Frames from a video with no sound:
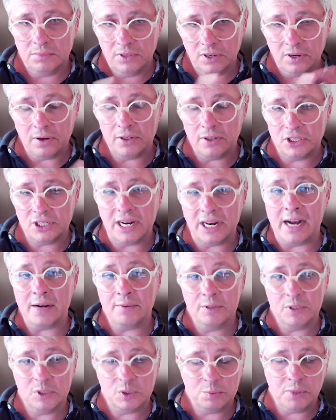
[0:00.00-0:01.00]
large
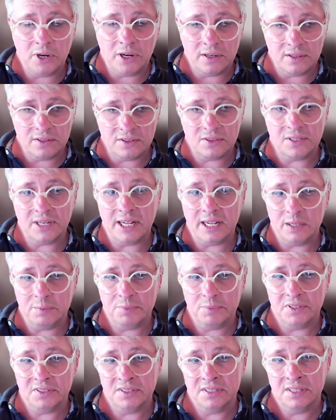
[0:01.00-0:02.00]
language models to
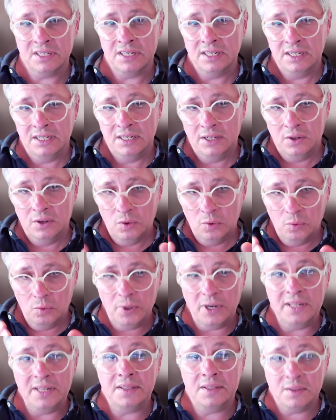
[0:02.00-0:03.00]
help us
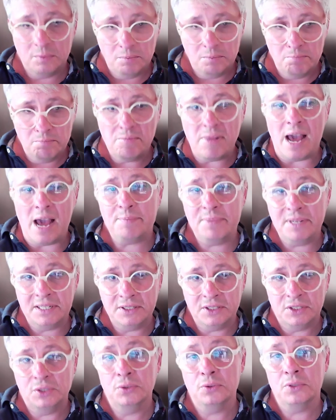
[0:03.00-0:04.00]
with
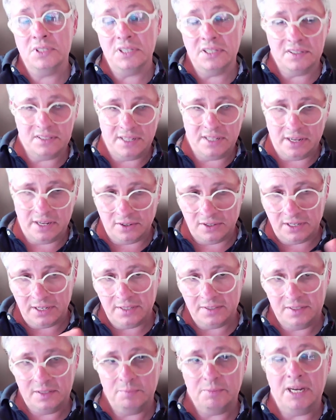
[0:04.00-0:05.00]
mapping to these
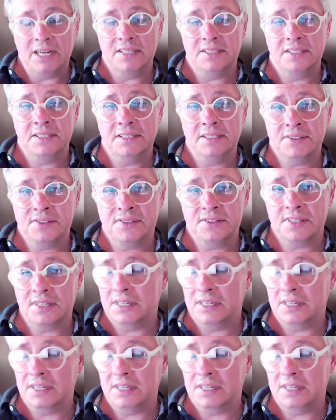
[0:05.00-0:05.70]
standardized semantics.